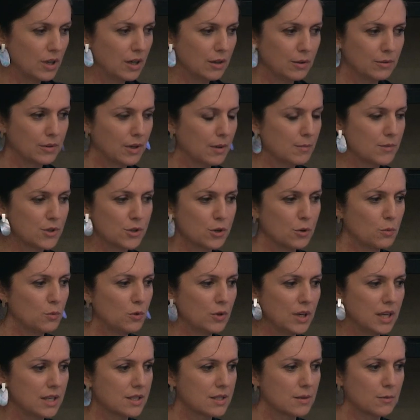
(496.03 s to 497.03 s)
We'll
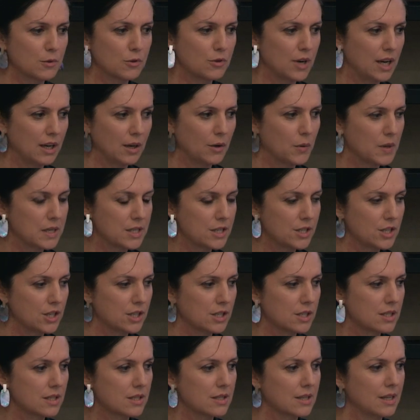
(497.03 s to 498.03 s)
get some great
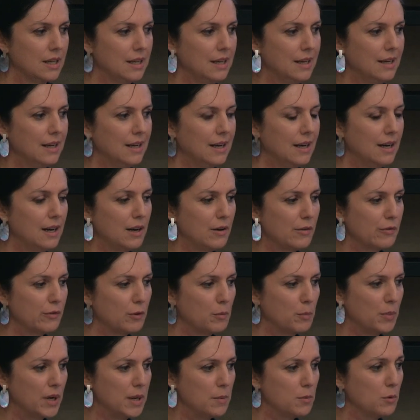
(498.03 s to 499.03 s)
questions
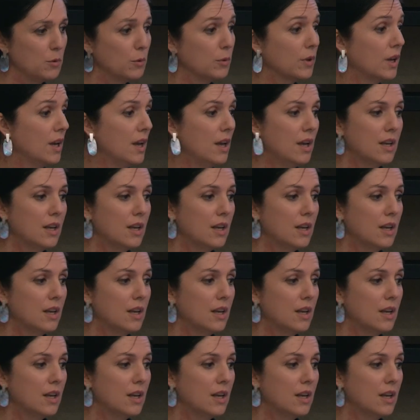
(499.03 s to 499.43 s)
from people.